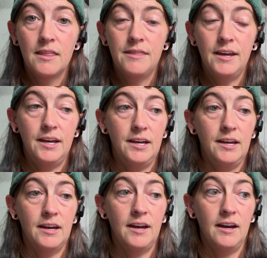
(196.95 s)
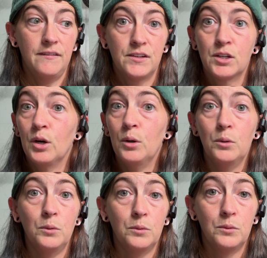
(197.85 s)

they have to go,